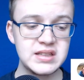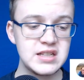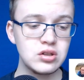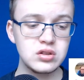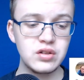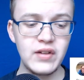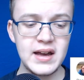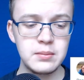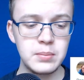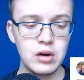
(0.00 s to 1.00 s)
not a
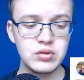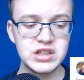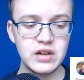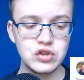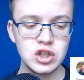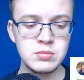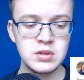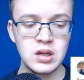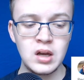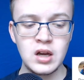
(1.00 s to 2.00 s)
fan, but I'll reserve judgment
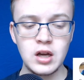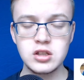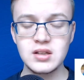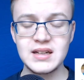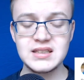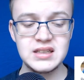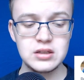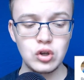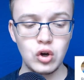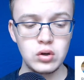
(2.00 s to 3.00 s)
until I see it
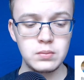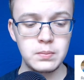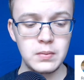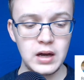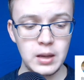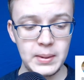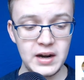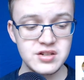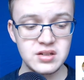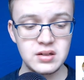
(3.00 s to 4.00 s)
on
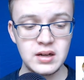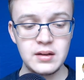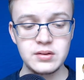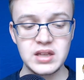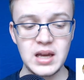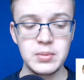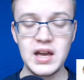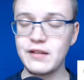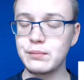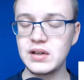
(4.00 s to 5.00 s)
person. Can we
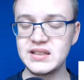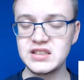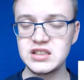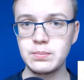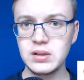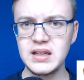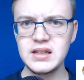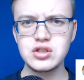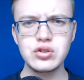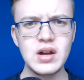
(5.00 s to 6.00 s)
have prices, please?
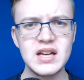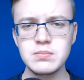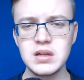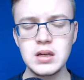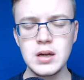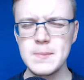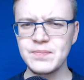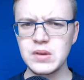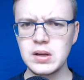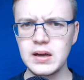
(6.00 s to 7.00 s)
So there hasn't been
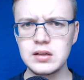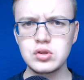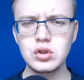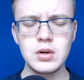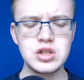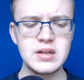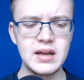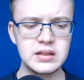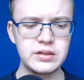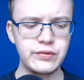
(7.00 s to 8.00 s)
too much
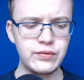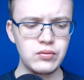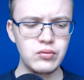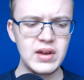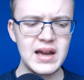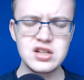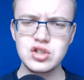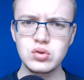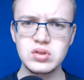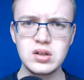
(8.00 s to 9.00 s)
negative reaction.
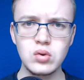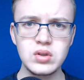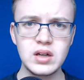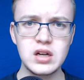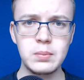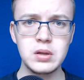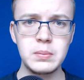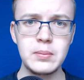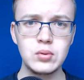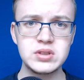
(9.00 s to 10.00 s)
Only a couple of
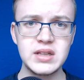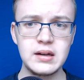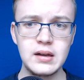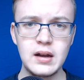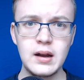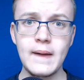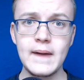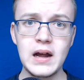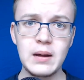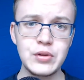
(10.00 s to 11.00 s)
people saying
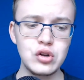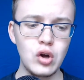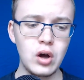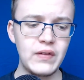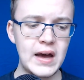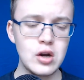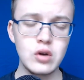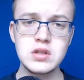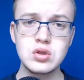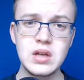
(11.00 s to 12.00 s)
they're not a fan of
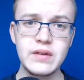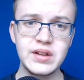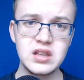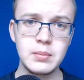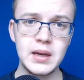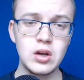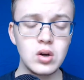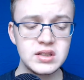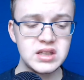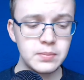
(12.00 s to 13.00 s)
it. So definitely in the
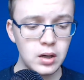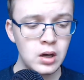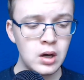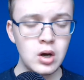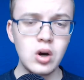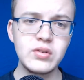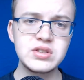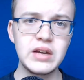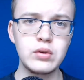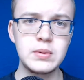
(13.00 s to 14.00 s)
minority, but
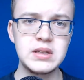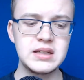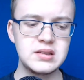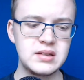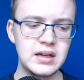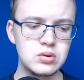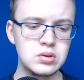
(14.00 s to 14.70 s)
obviously everybody is entitled